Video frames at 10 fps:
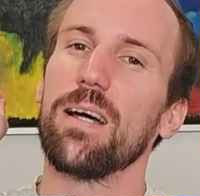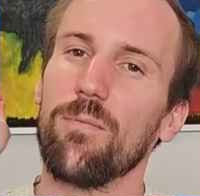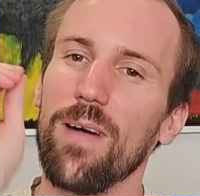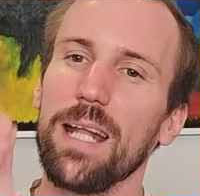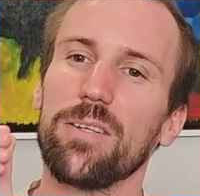
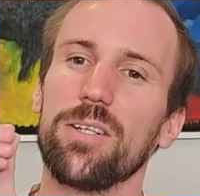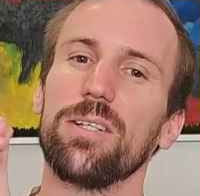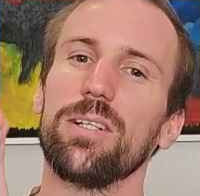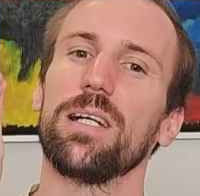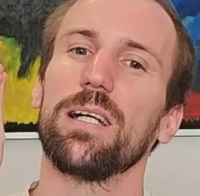
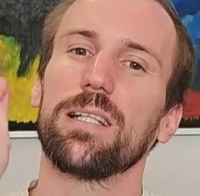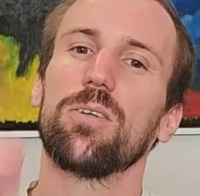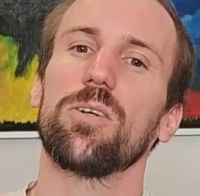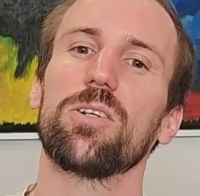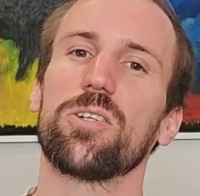whether the
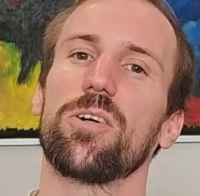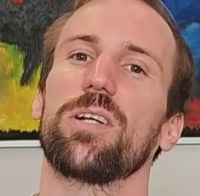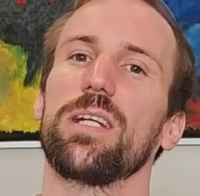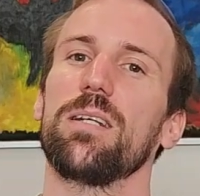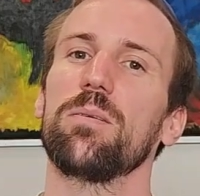core
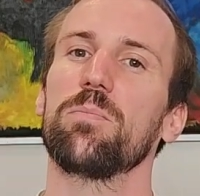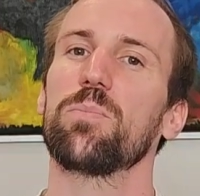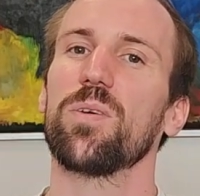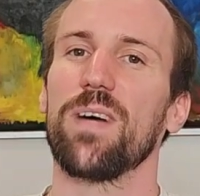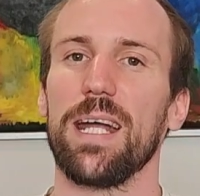journey
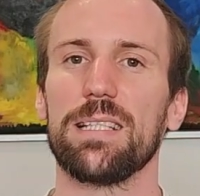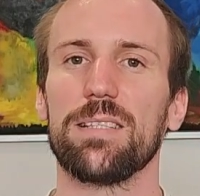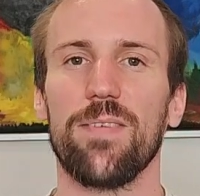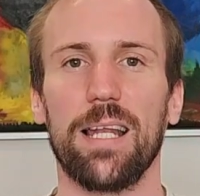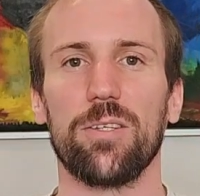provides
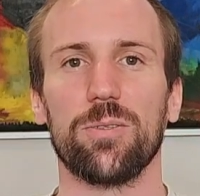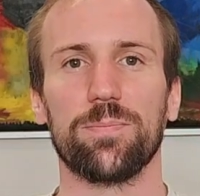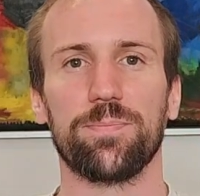value.